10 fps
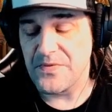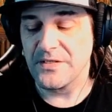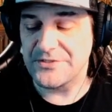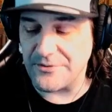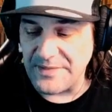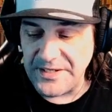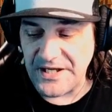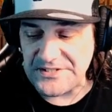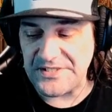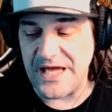So
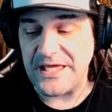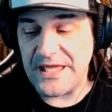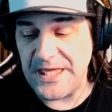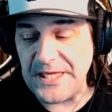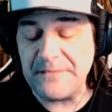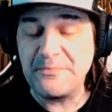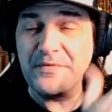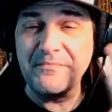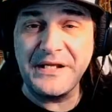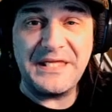because of that, he can put
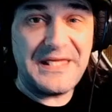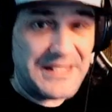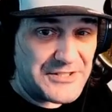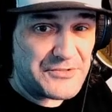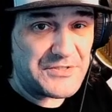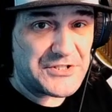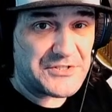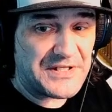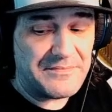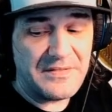money into his
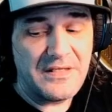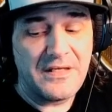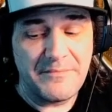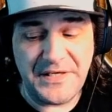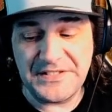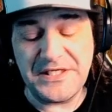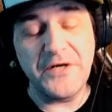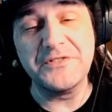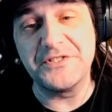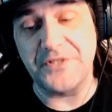stream because he
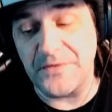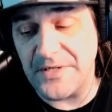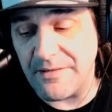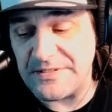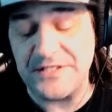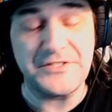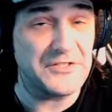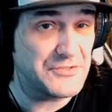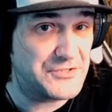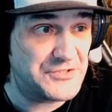owns his own company. He's
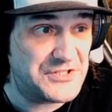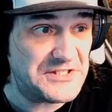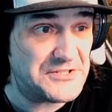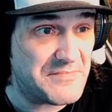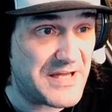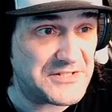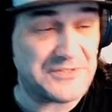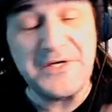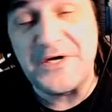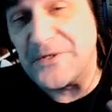also a jiu-jitsu
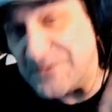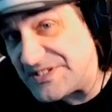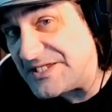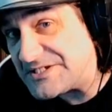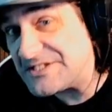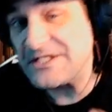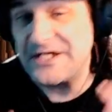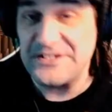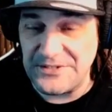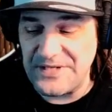master who teaches.
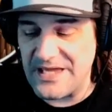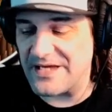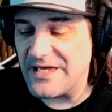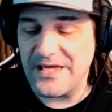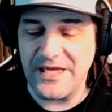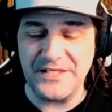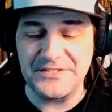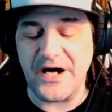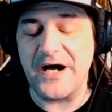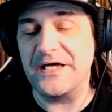So yeah, his
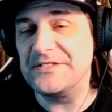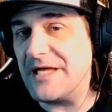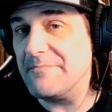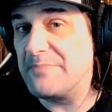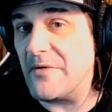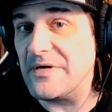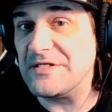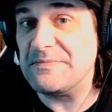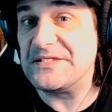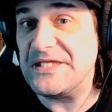name Boa is
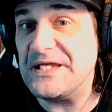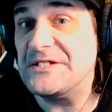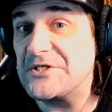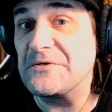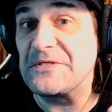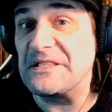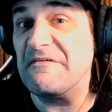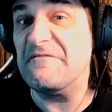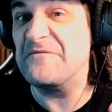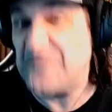because he can choke the
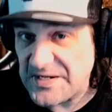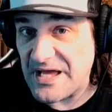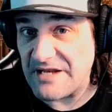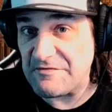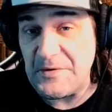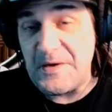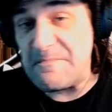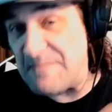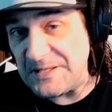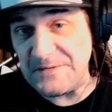living fuck out of you,
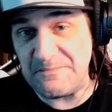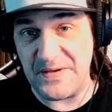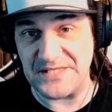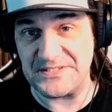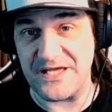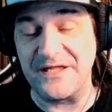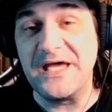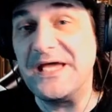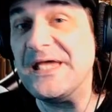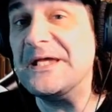make you pass out.
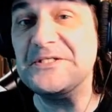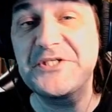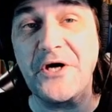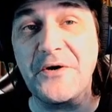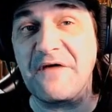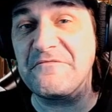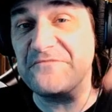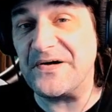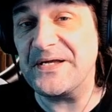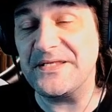He can choke a
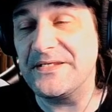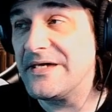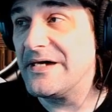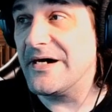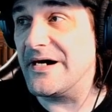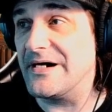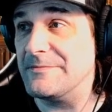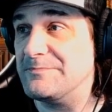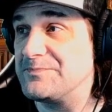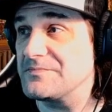fucking
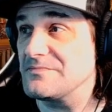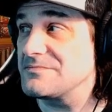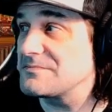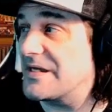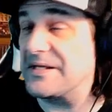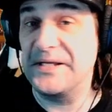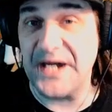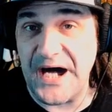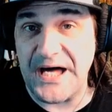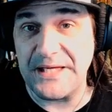a
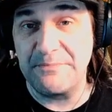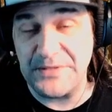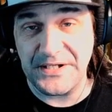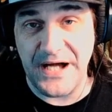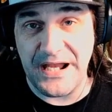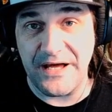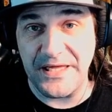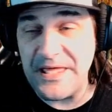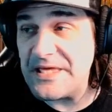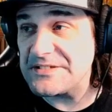god and put a god out.
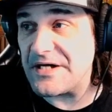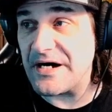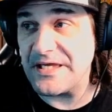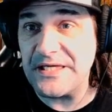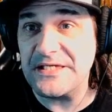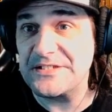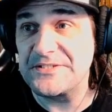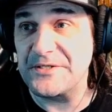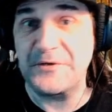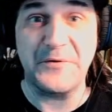He is
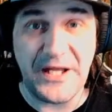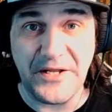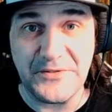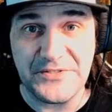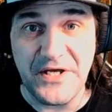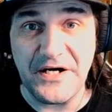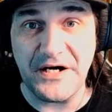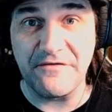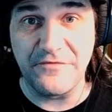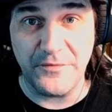the Kratos
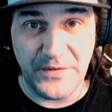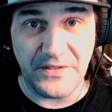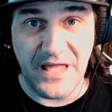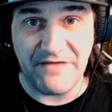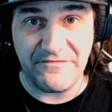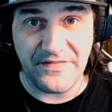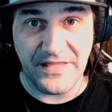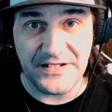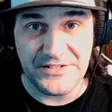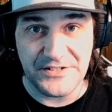of the real life,
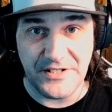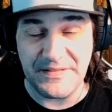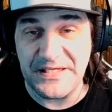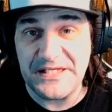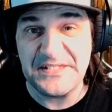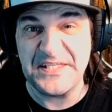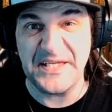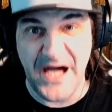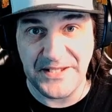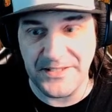ladies and gentlemen. He is the
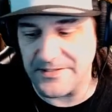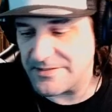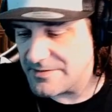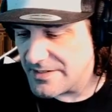god killer.